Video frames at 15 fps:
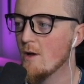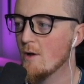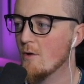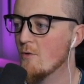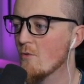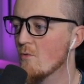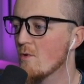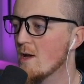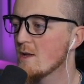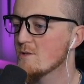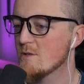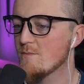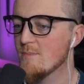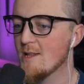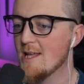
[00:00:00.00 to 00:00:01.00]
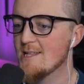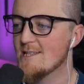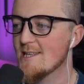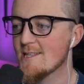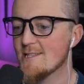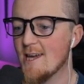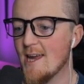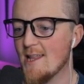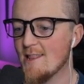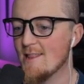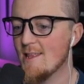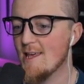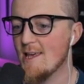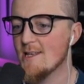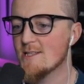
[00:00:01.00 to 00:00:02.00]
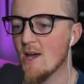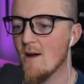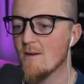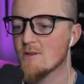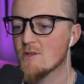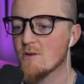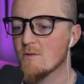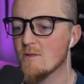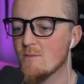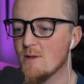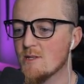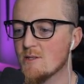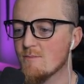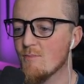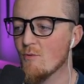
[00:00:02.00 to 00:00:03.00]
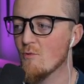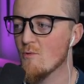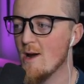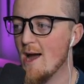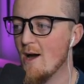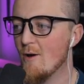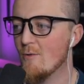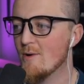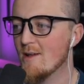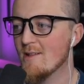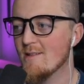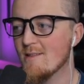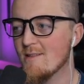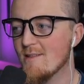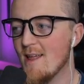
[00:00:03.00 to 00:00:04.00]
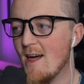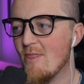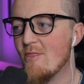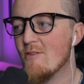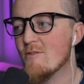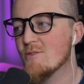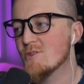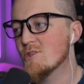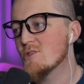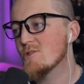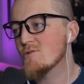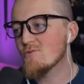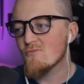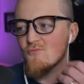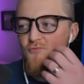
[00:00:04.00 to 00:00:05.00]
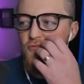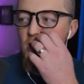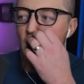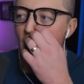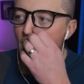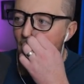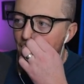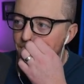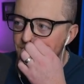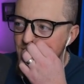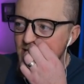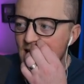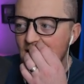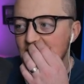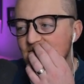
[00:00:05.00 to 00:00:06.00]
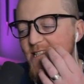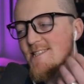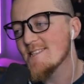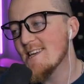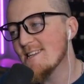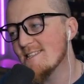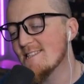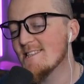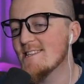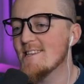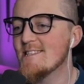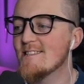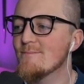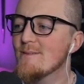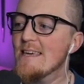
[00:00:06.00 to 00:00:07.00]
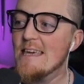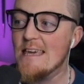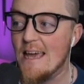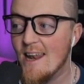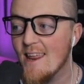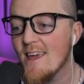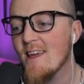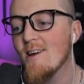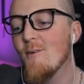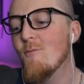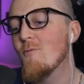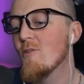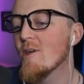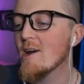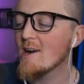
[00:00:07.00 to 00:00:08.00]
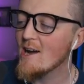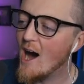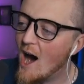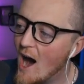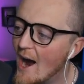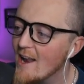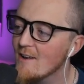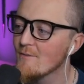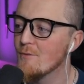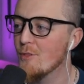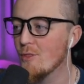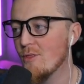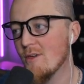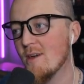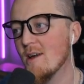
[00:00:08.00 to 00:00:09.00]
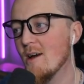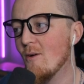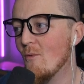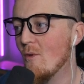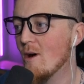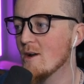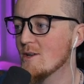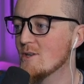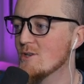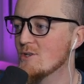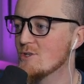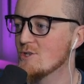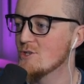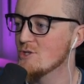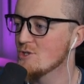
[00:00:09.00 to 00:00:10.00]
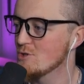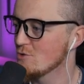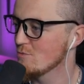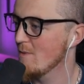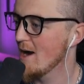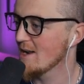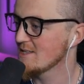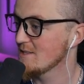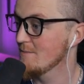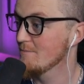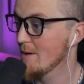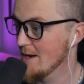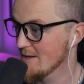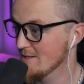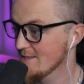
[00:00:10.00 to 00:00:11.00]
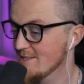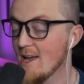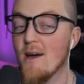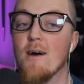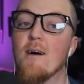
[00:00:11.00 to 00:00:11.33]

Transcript: green so it blends in. Take these, turn them into brown leather straps. It's the beginning of the kind of thing I want to do, minus the buttons.